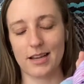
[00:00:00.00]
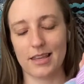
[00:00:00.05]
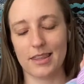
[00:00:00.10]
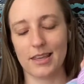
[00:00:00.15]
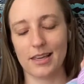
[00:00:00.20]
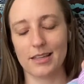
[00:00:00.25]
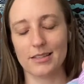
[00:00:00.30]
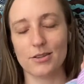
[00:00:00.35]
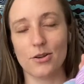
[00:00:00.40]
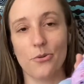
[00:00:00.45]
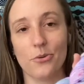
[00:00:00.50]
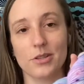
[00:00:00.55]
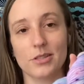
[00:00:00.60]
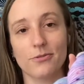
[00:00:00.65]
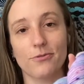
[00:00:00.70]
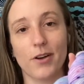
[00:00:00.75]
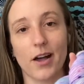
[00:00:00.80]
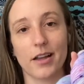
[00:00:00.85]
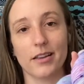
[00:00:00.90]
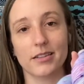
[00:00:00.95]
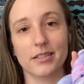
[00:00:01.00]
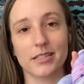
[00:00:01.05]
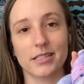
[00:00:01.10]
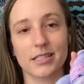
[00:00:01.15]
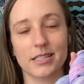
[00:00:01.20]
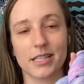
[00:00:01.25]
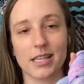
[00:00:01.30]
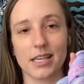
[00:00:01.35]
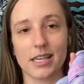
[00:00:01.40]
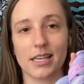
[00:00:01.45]
I think it's always fun to
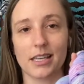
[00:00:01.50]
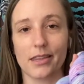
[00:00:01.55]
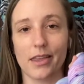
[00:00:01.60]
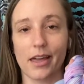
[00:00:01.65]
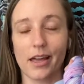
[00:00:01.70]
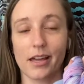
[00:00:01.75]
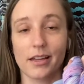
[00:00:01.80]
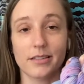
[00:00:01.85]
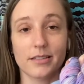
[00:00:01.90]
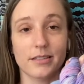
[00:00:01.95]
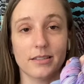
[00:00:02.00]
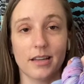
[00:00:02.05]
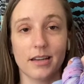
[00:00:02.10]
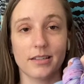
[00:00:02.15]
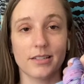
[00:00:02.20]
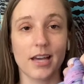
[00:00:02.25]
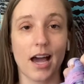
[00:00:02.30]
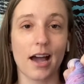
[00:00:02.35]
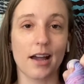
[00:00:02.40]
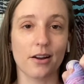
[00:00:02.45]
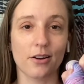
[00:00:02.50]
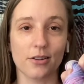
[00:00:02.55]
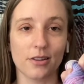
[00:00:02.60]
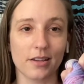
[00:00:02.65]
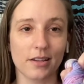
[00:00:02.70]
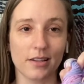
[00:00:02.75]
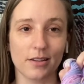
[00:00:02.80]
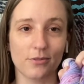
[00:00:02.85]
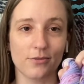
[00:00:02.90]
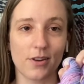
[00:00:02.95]
see like a, a dyer
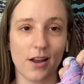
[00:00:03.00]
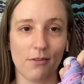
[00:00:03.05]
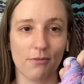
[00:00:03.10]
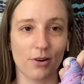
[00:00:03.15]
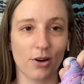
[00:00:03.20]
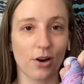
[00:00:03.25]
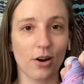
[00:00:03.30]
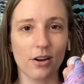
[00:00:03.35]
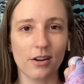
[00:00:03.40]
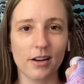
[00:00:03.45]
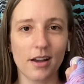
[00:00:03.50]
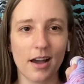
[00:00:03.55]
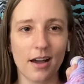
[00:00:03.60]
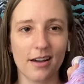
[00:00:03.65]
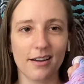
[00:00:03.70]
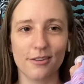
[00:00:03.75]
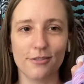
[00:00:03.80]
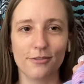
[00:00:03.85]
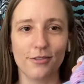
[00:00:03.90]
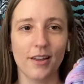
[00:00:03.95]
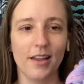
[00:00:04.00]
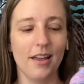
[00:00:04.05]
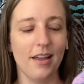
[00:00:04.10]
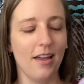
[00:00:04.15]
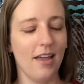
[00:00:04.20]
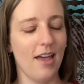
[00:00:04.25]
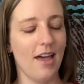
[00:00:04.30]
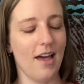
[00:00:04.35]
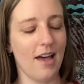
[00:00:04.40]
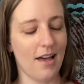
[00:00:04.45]
that you've never heard of
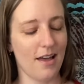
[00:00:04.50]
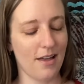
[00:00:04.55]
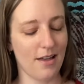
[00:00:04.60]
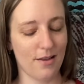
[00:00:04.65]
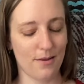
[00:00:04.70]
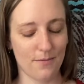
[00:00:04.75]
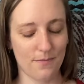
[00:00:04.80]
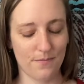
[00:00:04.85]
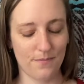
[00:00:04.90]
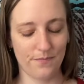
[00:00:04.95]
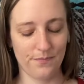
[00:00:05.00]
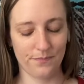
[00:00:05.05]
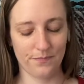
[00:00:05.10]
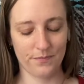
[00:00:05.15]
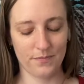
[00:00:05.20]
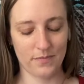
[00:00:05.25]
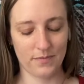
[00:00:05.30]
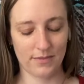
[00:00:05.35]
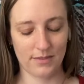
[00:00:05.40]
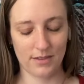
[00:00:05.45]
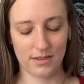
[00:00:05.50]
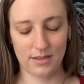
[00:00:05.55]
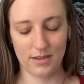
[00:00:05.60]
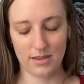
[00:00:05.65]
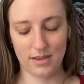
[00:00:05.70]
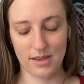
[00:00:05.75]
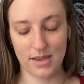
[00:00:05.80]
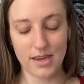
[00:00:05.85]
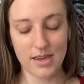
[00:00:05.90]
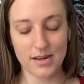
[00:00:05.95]
um,
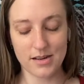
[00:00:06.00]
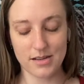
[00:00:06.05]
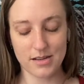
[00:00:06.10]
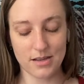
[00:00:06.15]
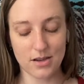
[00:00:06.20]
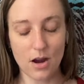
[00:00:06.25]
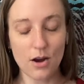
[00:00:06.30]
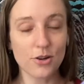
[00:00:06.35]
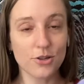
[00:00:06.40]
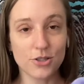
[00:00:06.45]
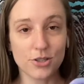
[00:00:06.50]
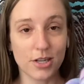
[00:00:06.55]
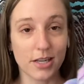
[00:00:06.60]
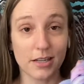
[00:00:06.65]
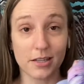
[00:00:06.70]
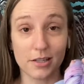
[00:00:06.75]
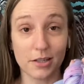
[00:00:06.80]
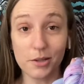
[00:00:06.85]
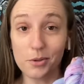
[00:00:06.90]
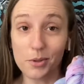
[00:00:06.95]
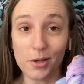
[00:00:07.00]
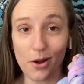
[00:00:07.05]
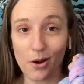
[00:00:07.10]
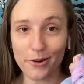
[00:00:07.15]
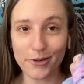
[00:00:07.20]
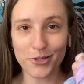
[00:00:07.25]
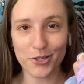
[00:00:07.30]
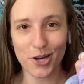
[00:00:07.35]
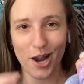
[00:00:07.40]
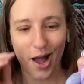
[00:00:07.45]
in a yarn in a new
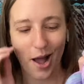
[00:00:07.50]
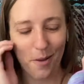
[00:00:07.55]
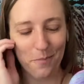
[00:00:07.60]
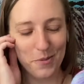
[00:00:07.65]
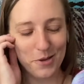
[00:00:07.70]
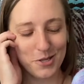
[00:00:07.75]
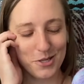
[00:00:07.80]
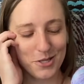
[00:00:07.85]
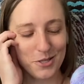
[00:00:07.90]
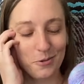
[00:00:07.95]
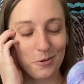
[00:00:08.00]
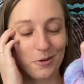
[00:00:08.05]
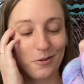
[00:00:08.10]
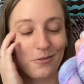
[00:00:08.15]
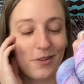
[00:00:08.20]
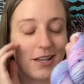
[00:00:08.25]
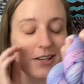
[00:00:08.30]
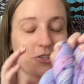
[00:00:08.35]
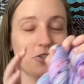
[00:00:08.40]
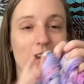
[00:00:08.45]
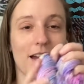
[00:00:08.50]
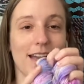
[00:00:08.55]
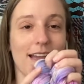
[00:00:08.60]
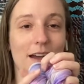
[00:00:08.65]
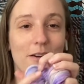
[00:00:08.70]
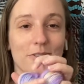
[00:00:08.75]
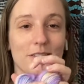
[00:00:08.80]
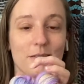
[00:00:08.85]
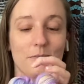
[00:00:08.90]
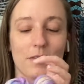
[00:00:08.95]
yarn shop and just sort of like check
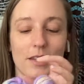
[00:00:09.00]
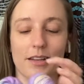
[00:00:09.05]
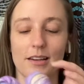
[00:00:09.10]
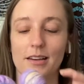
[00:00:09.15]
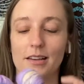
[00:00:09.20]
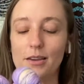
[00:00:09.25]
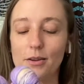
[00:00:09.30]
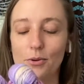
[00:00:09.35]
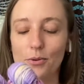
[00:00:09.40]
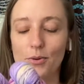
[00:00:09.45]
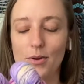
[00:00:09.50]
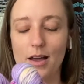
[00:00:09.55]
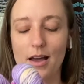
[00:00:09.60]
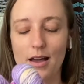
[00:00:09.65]
out something new.